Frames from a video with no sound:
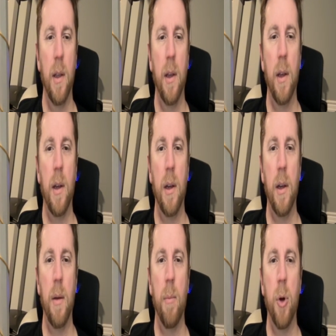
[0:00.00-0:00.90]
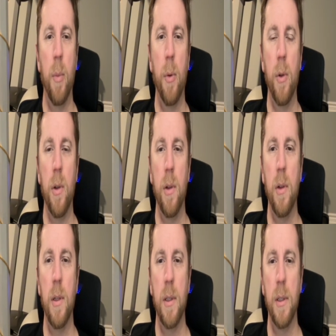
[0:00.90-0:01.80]
Purple.
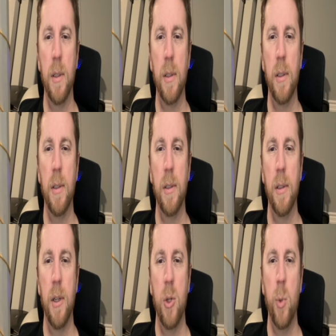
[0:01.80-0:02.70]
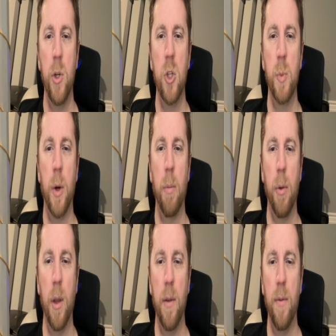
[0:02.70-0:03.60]
Twitch is
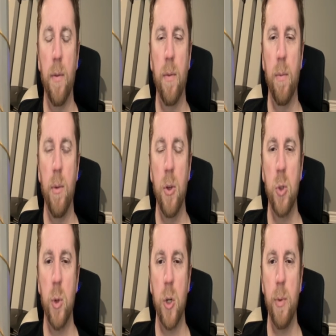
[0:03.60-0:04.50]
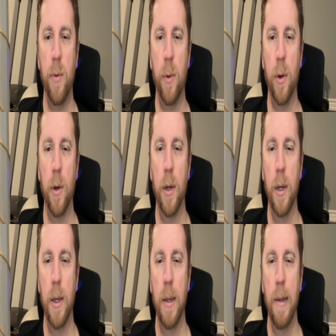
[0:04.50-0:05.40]
purple. I've used Twitch before.
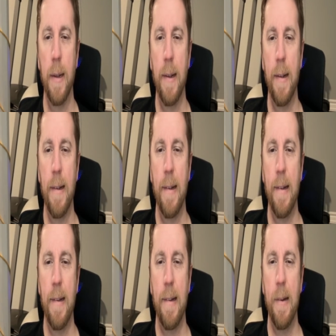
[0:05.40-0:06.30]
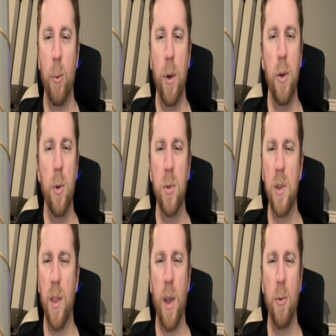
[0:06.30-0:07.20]
Windows,
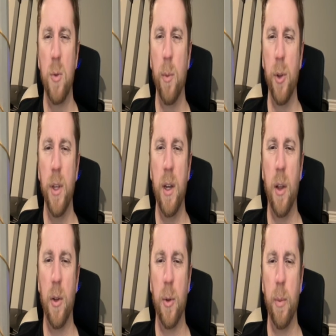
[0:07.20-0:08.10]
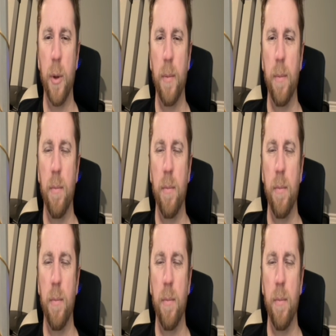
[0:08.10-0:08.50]
I thought was multicolored, but